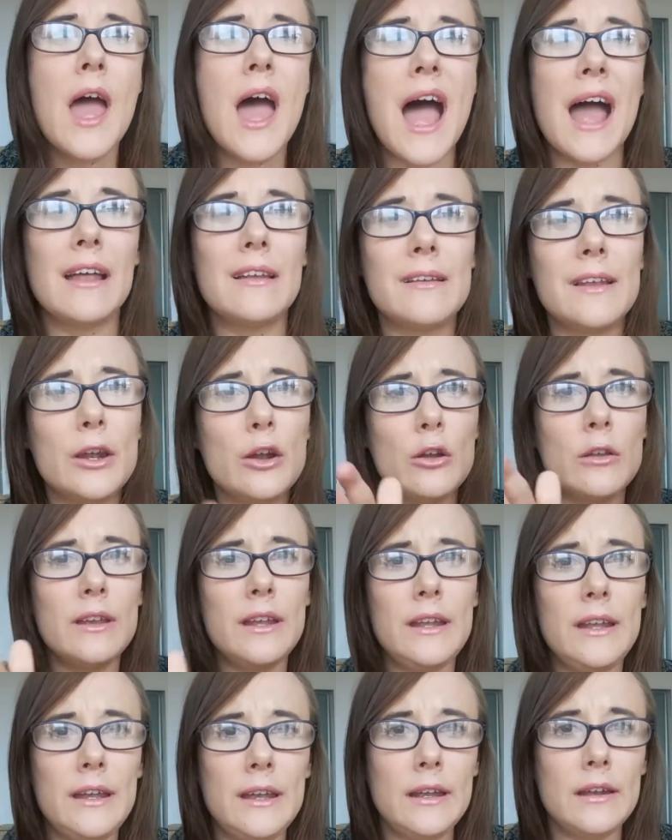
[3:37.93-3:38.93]
I
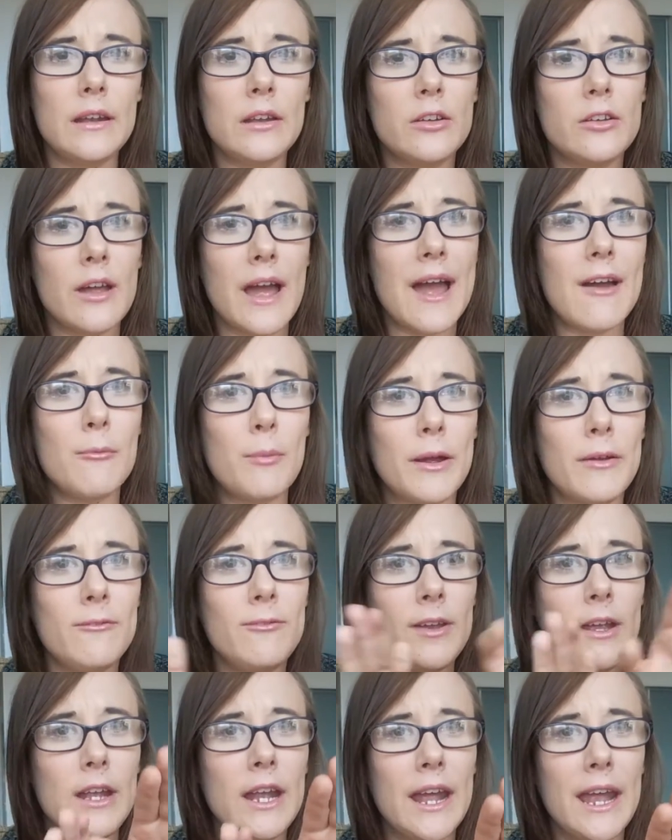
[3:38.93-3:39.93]
literally need to have my
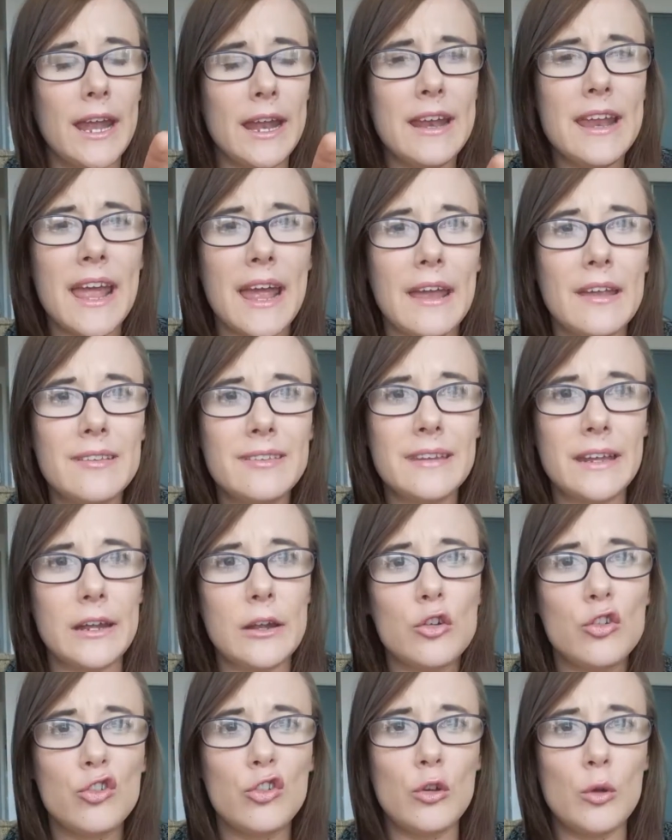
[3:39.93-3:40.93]
feet encased in
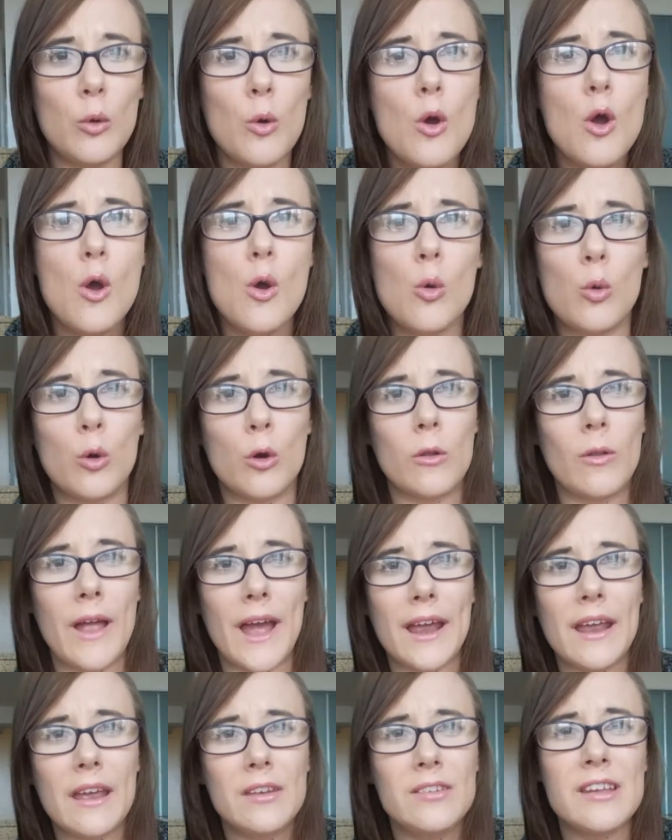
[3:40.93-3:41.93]
a shoe, or
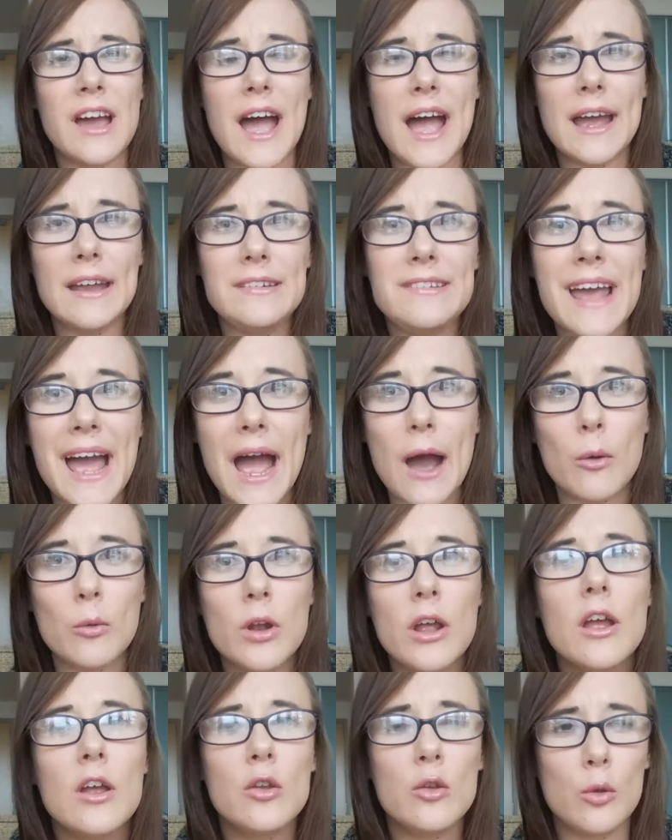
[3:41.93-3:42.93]
tied
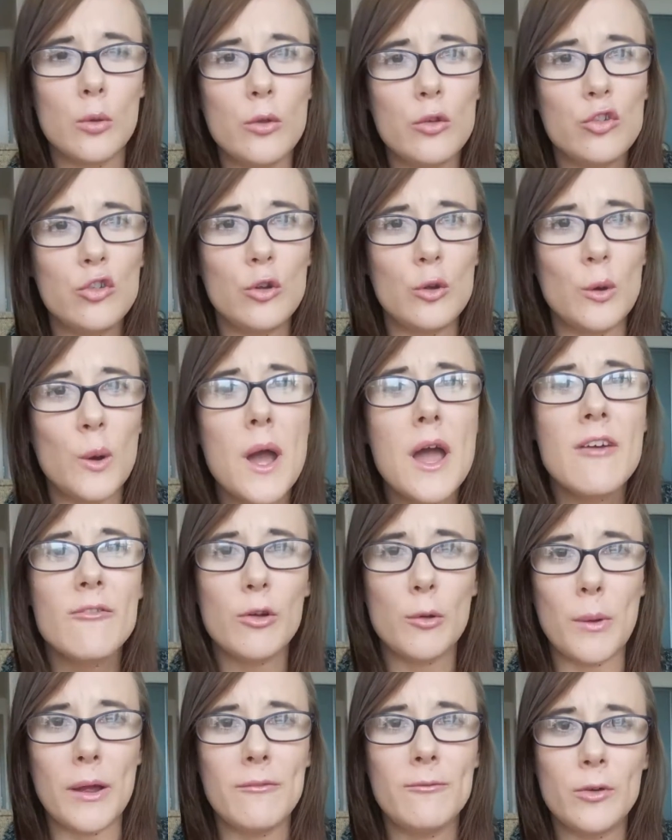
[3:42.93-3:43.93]
down to the shoe
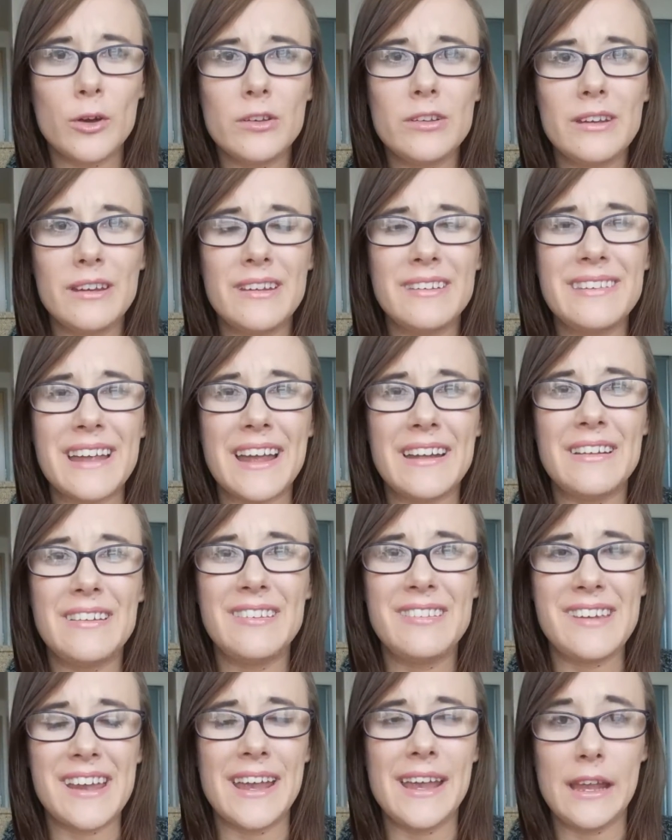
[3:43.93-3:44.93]
for my foot to decide to
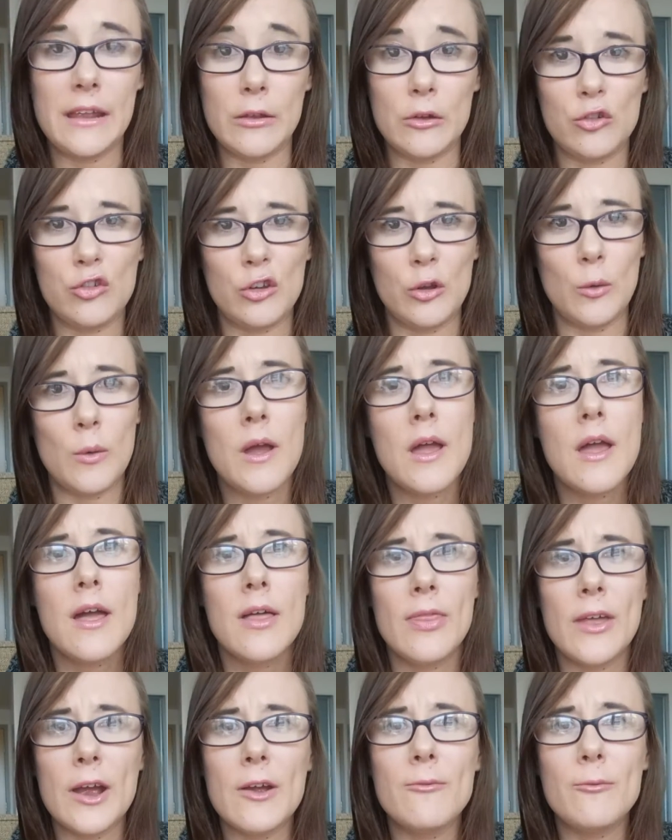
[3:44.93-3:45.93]
stay in the shoe.
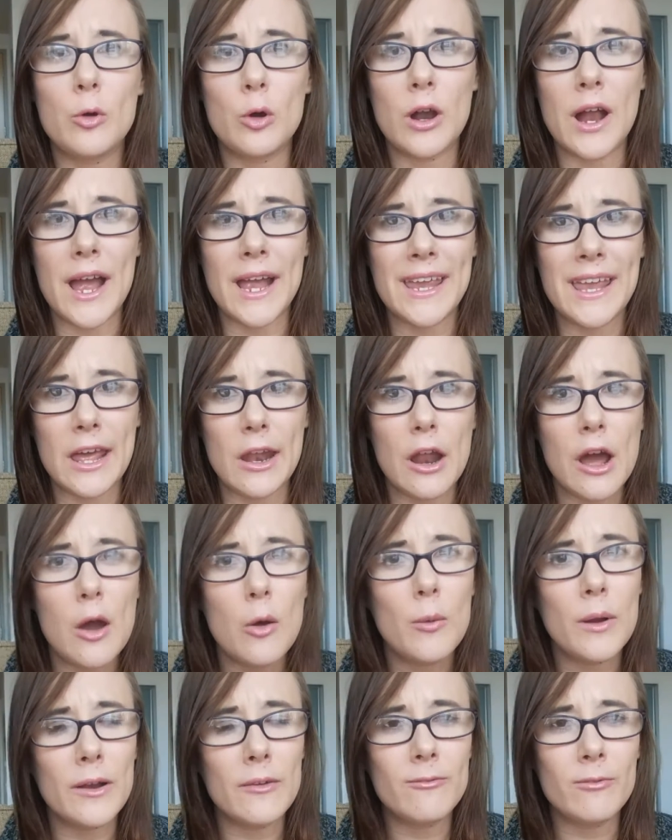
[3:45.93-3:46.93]
Therefore, I
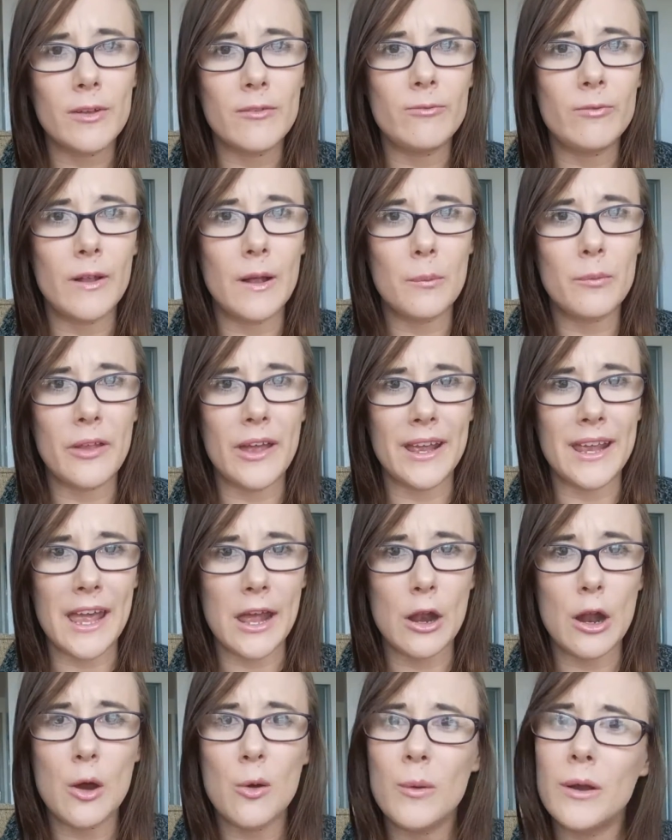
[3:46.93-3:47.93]
cannot wear flip-flops. I
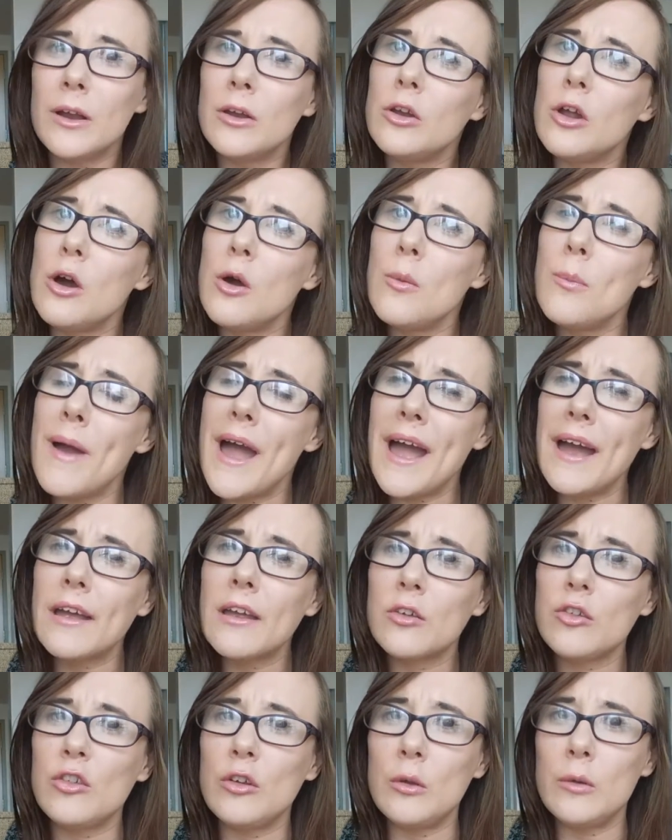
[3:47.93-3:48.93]
cannot wear no
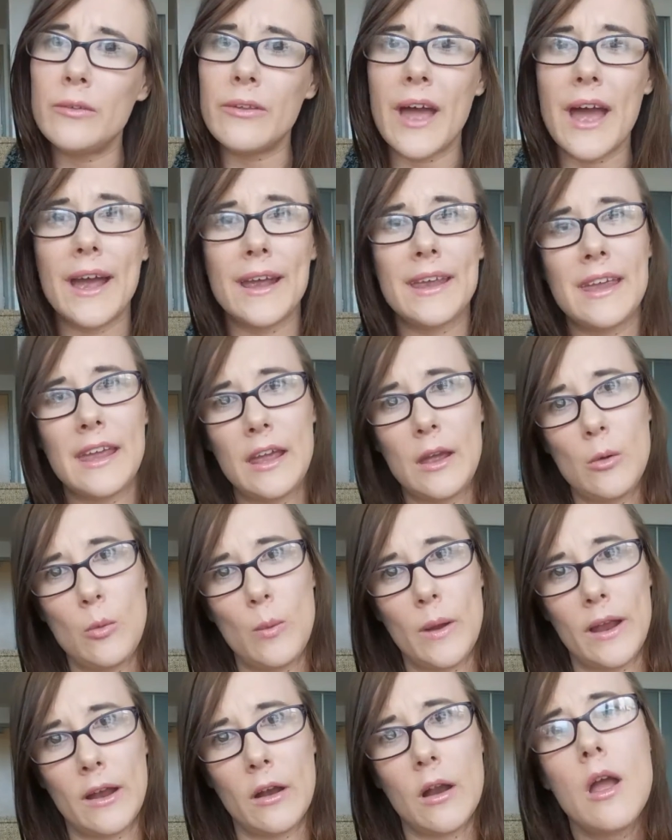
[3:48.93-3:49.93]
back shoes. I can't
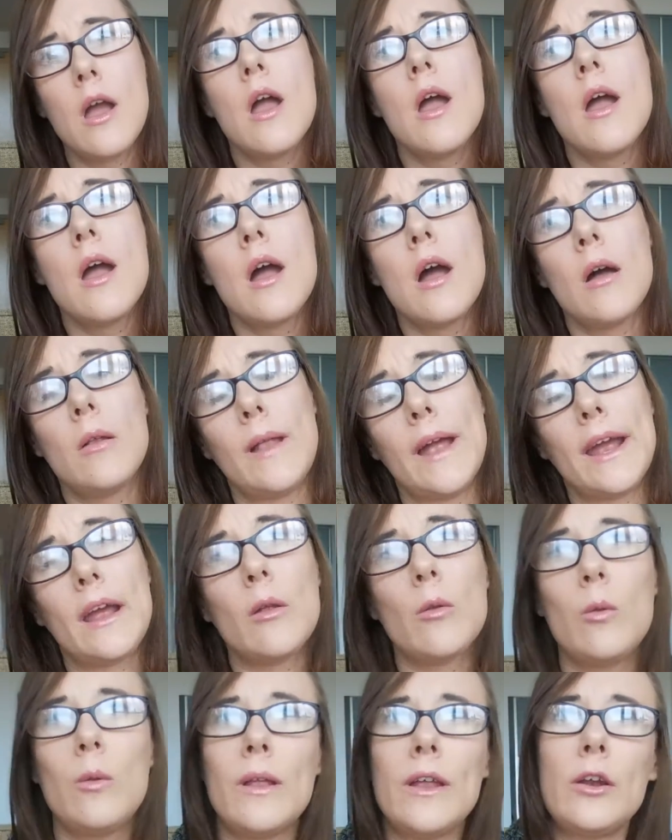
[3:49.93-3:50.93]
wear
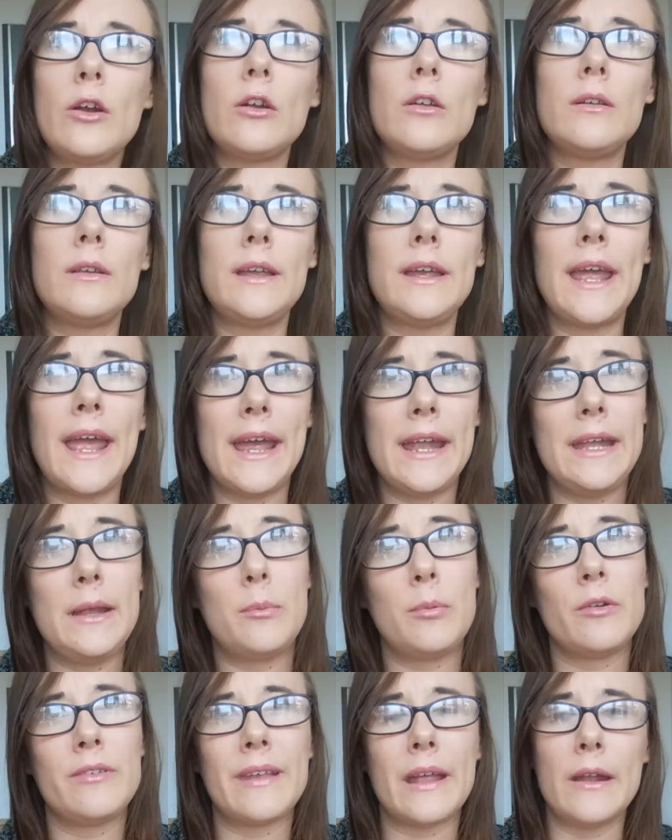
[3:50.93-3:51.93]
literally
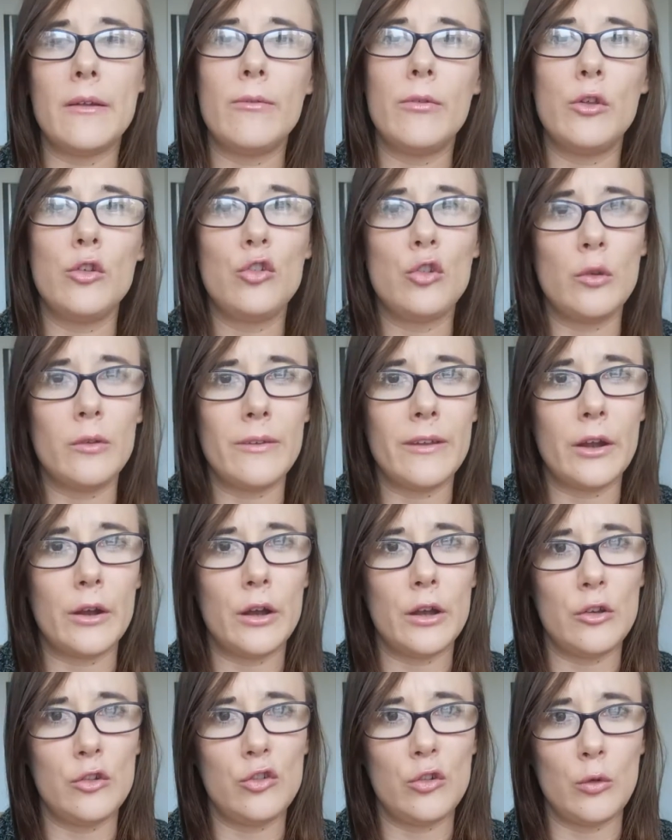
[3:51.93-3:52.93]
80% of the shoes that are
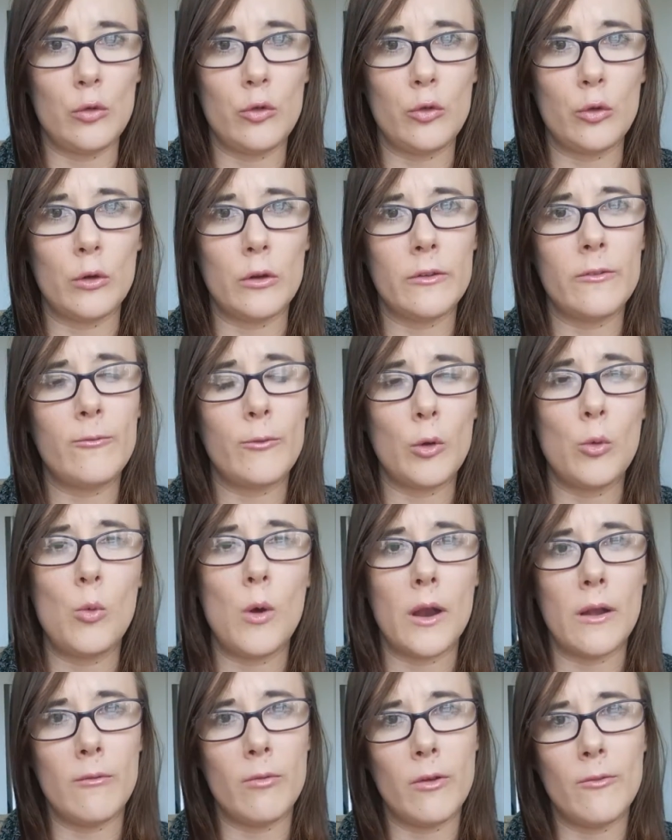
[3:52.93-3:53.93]
in shoe stores for
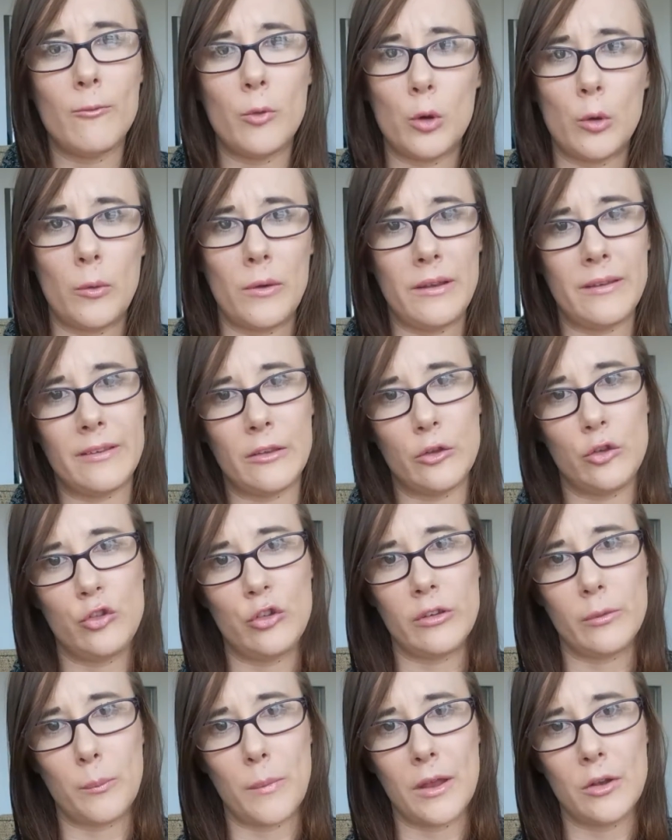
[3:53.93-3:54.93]
one of the 4 reasons
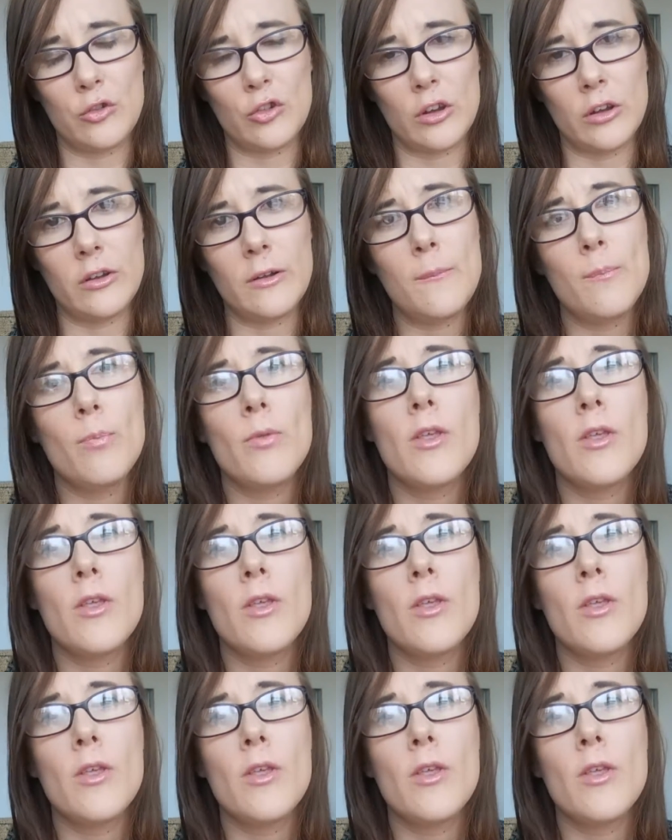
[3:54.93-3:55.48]
just mentioned.